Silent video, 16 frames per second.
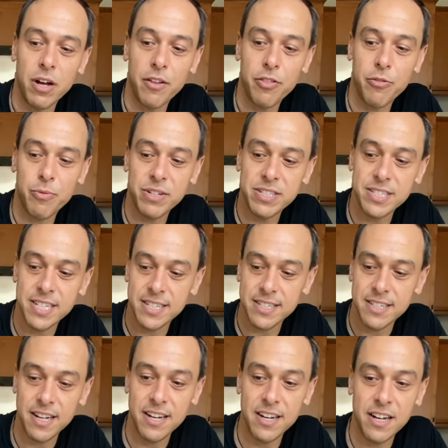3, 6,
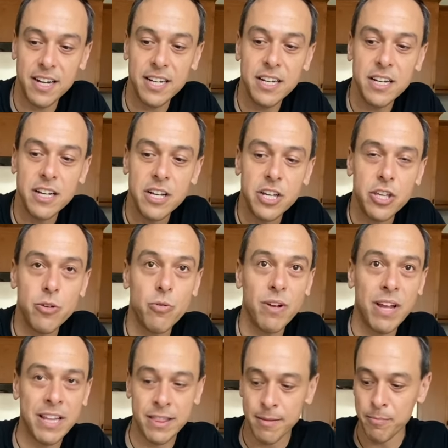and 9, you'll
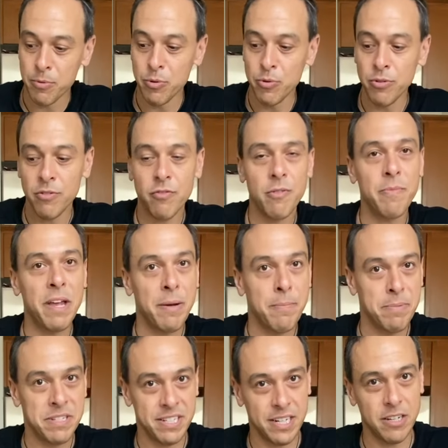get the boon from that
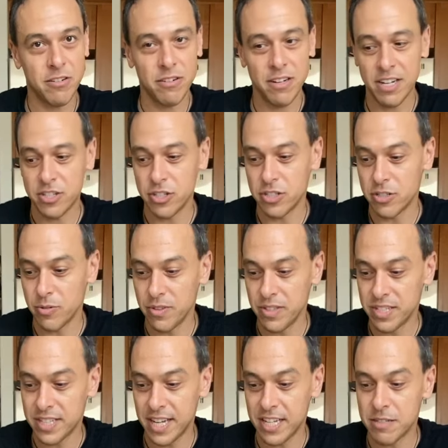particular legend. So in
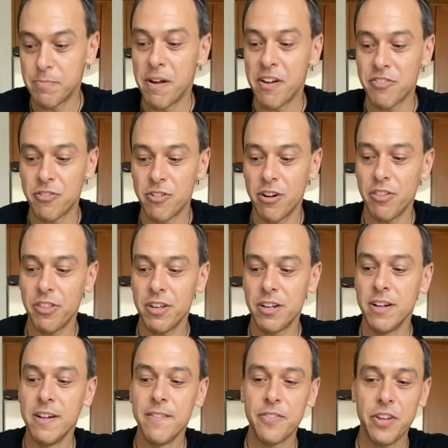this case, Master Dartha,
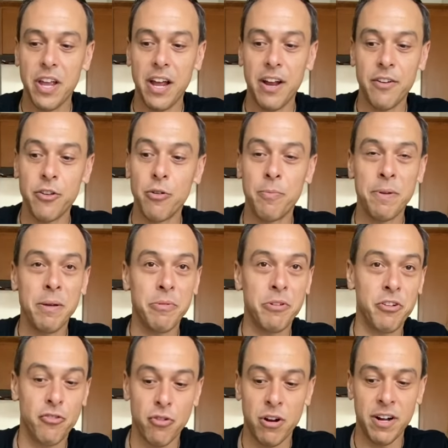you'll be able to
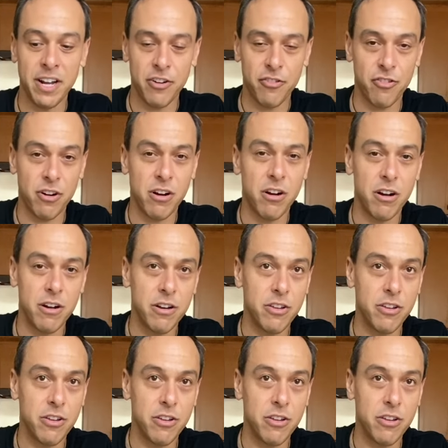draw an extra card.